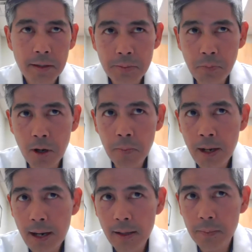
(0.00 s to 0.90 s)
a small
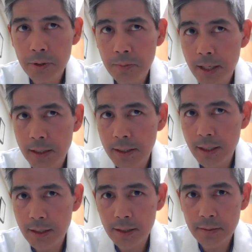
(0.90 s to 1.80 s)
polyp, you may
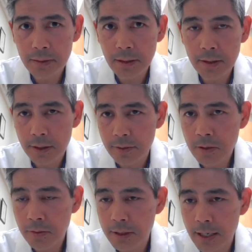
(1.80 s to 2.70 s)
need it
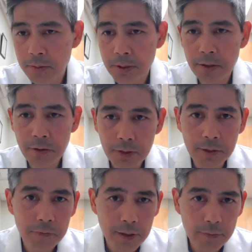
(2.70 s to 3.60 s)
another colonoscopy in three
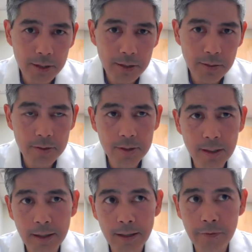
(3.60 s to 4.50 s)
to five years.
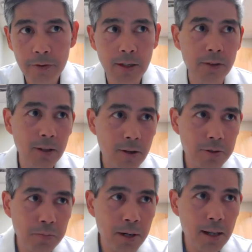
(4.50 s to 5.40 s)
Uh, if you have a
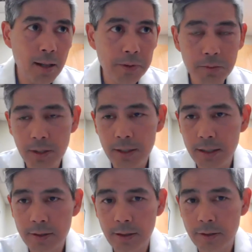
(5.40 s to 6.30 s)
larger polyp, you may
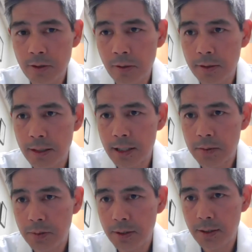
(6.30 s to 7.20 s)
need another
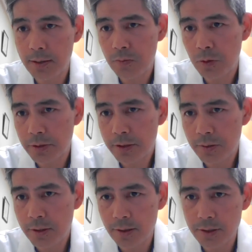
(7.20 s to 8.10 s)
colonoscopy in one to
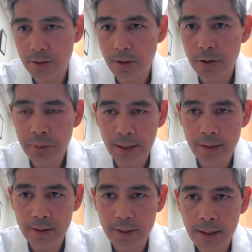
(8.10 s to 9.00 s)
two years. It all
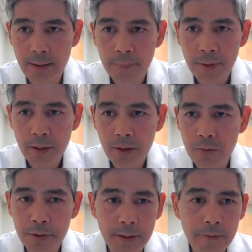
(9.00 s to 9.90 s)
depends on
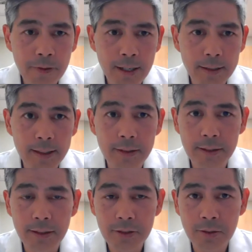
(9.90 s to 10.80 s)
what they find at the
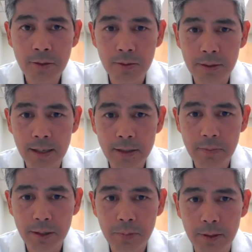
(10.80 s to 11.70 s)
initial
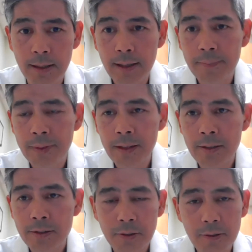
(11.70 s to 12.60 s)
colonoscopy, but
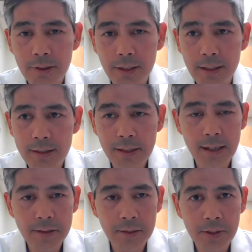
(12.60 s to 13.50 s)
certainly it's
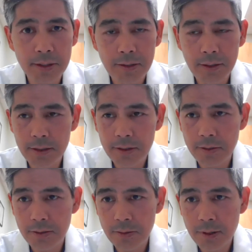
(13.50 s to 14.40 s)
not something you need to
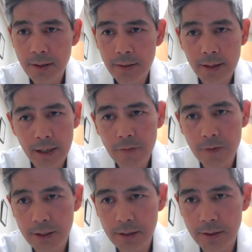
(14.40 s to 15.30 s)
do
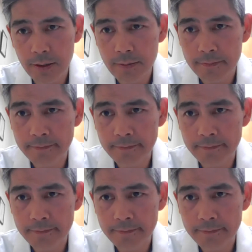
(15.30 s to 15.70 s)
every year.